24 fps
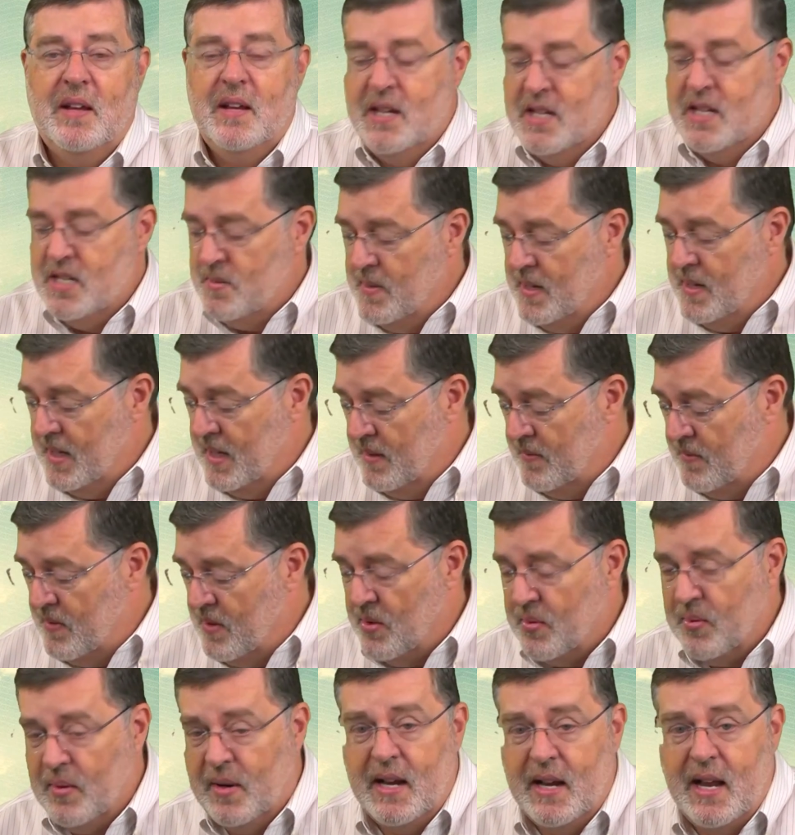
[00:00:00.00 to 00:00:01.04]
Speaking of the
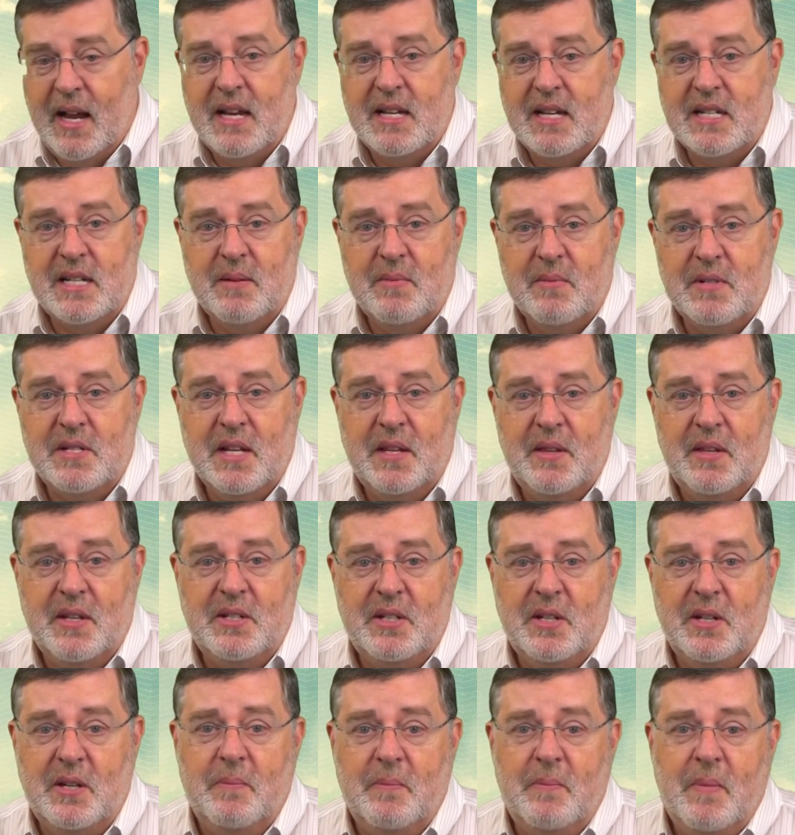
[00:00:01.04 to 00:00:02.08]
3 days he was in the
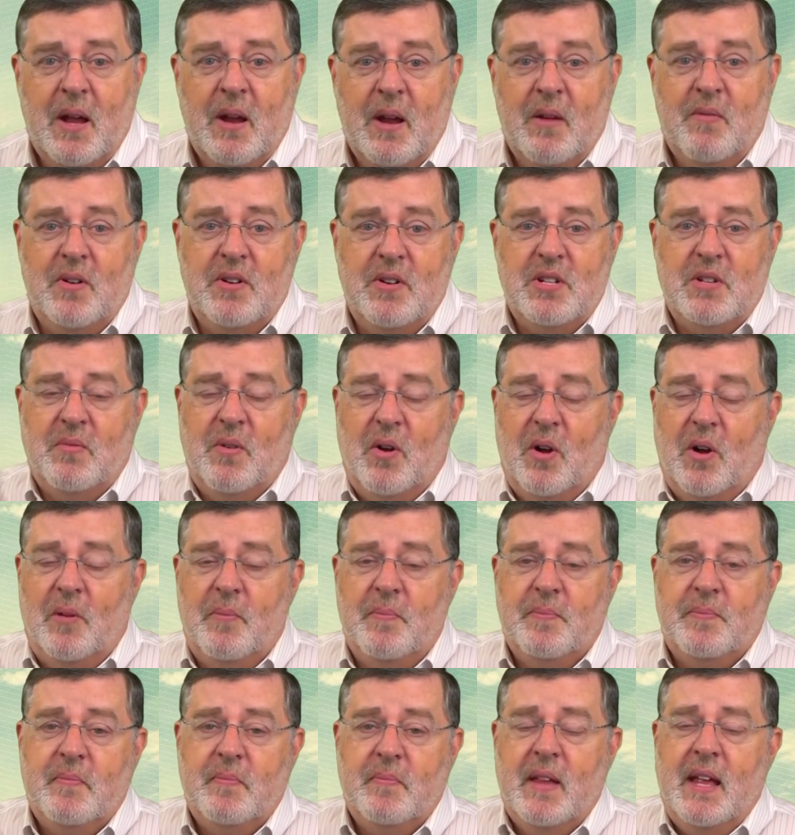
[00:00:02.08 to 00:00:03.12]
tomb. First of all,
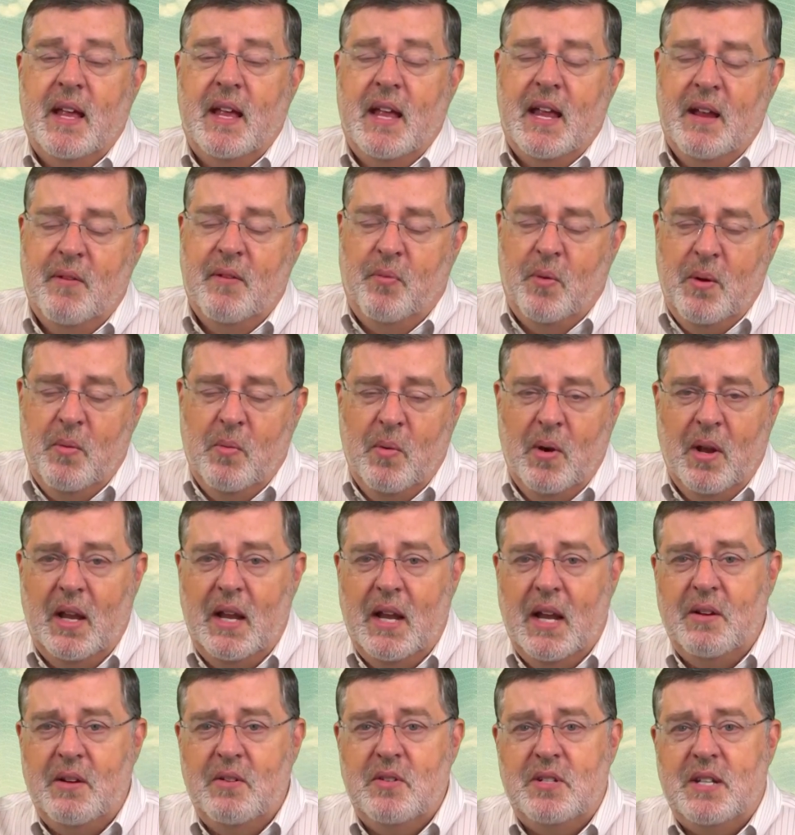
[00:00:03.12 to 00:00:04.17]
if we really
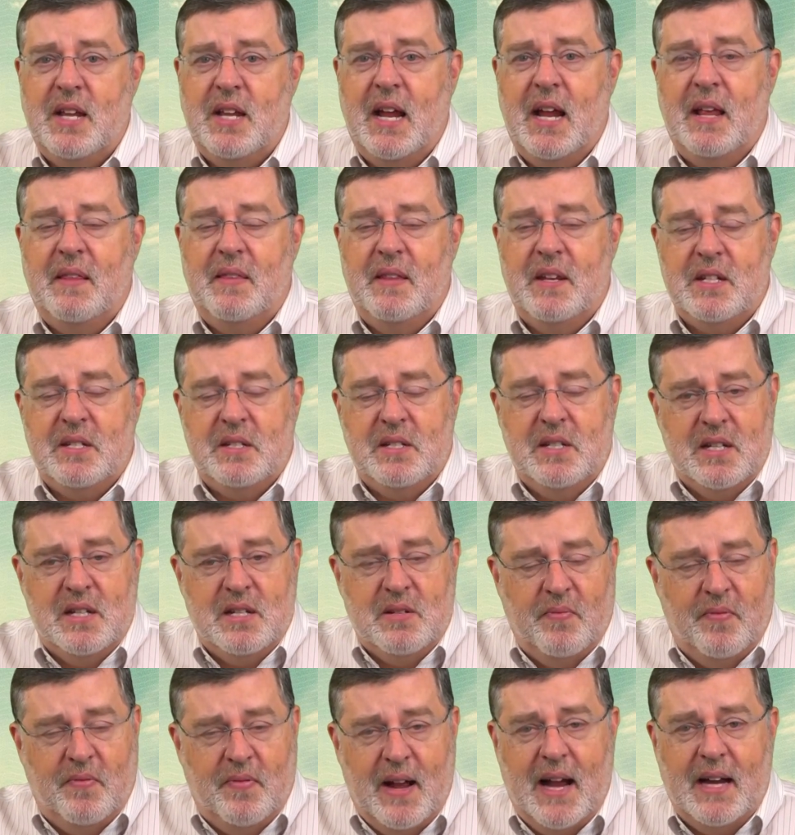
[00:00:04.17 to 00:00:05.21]
understand this
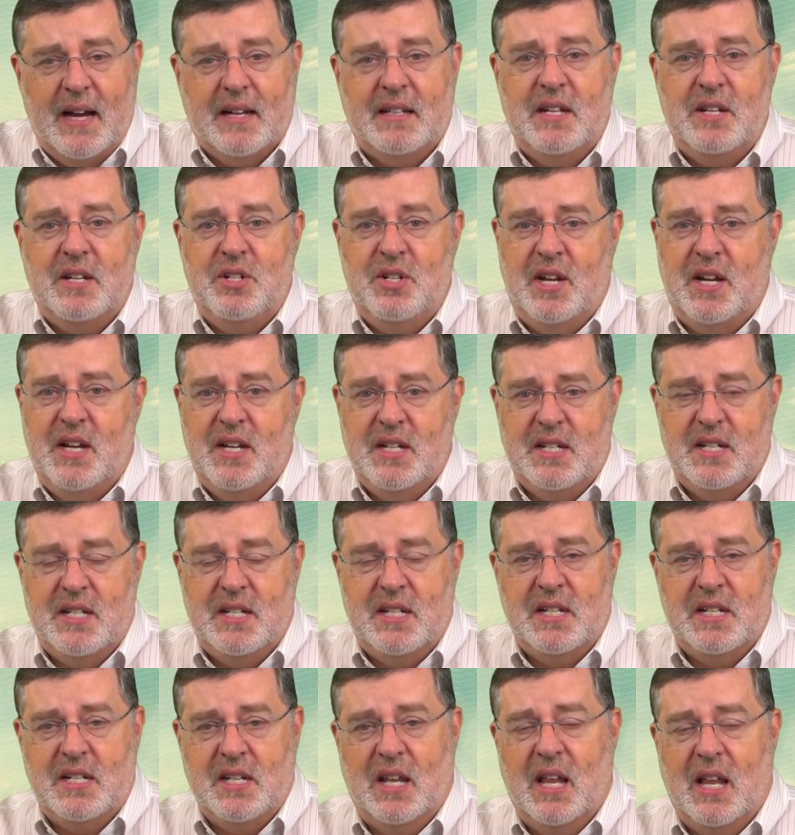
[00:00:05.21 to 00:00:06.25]
fact that Jesus
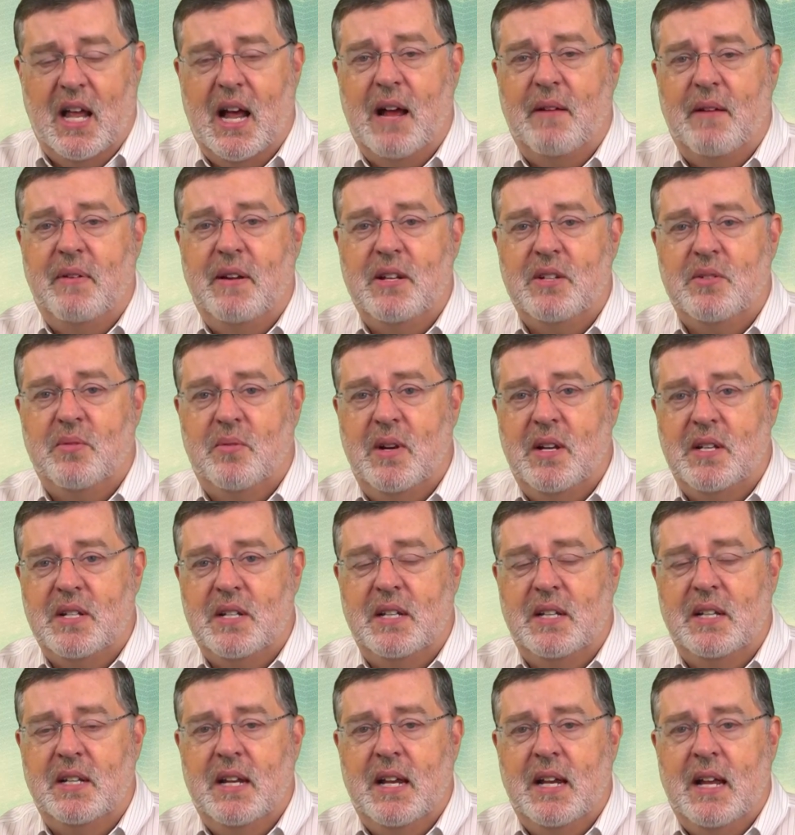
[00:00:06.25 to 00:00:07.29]
is alive, he is risen,
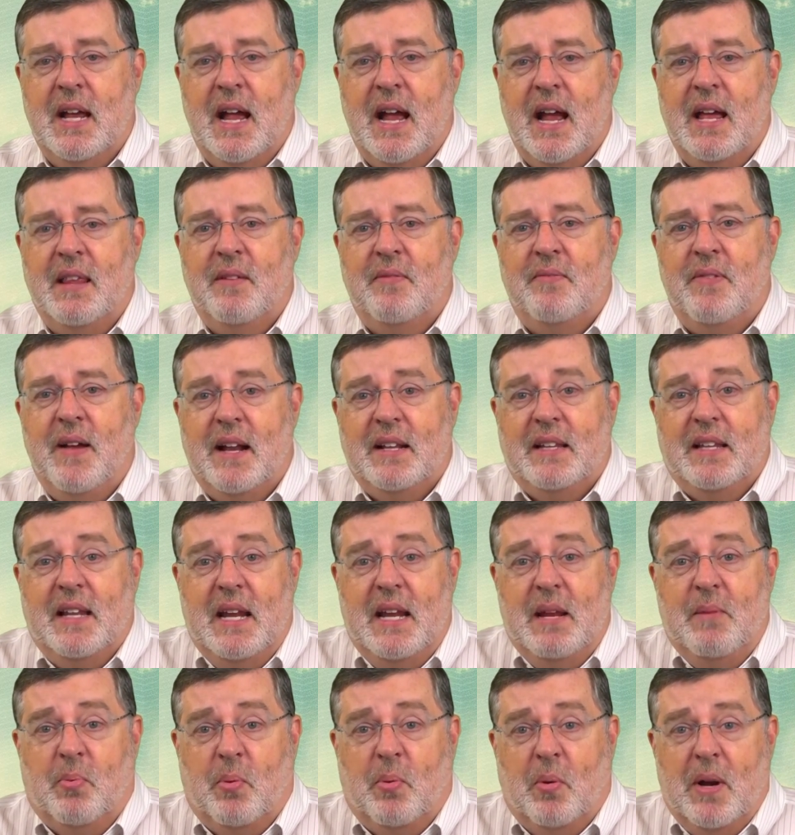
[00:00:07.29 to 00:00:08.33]
and the fact that he
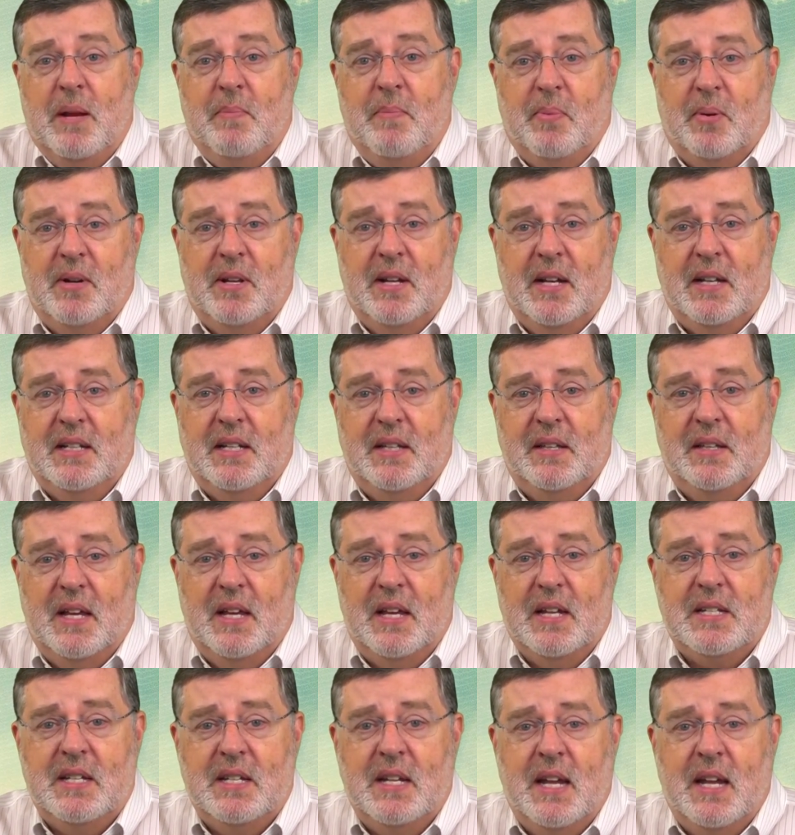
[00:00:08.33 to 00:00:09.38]
pre-predicted
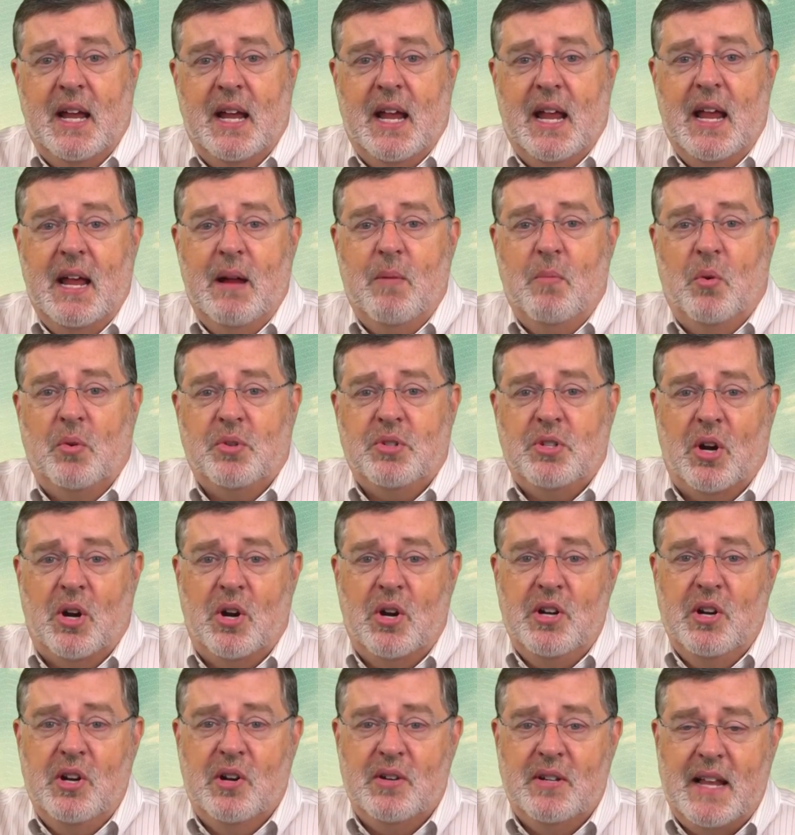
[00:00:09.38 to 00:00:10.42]
this, it will turn
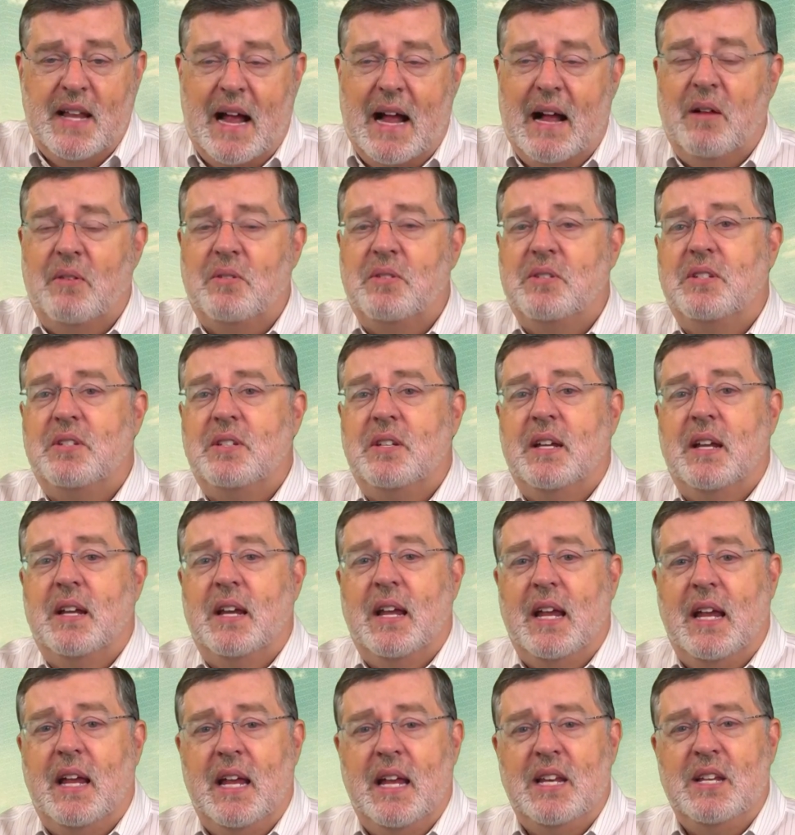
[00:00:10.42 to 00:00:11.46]
your doubts
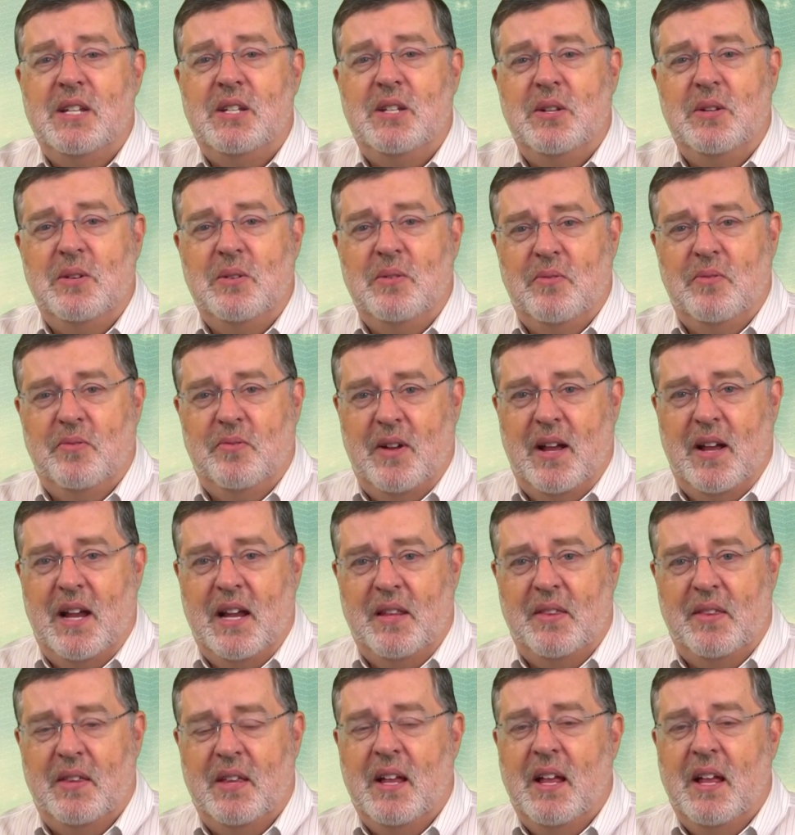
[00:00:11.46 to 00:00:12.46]
into faith.